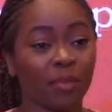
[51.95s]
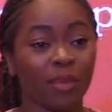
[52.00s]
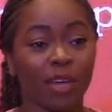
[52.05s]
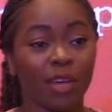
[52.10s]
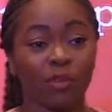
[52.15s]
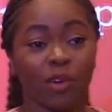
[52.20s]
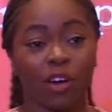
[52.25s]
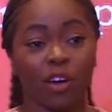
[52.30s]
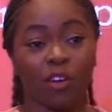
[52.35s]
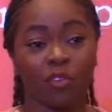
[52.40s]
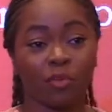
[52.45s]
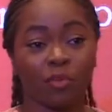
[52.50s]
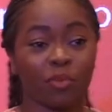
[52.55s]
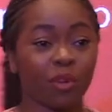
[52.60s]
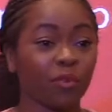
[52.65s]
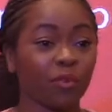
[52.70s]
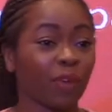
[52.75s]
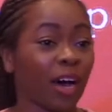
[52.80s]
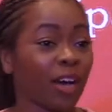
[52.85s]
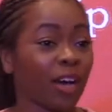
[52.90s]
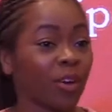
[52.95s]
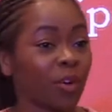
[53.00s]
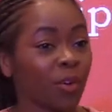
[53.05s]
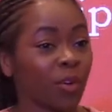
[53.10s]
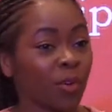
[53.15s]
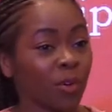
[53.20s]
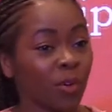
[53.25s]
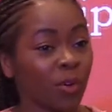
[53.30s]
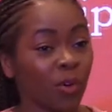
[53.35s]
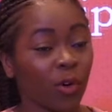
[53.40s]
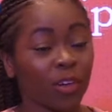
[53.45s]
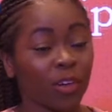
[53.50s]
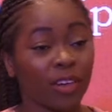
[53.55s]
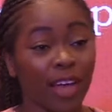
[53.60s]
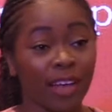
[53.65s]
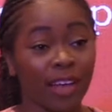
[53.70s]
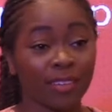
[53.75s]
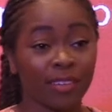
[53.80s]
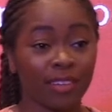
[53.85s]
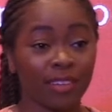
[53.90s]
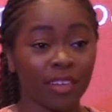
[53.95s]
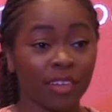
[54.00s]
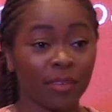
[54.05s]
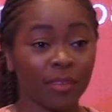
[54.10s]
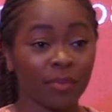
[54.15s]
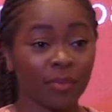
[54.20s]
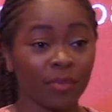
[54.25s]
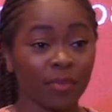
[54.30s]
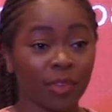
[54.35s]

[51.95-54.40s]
level of bravado, audacity,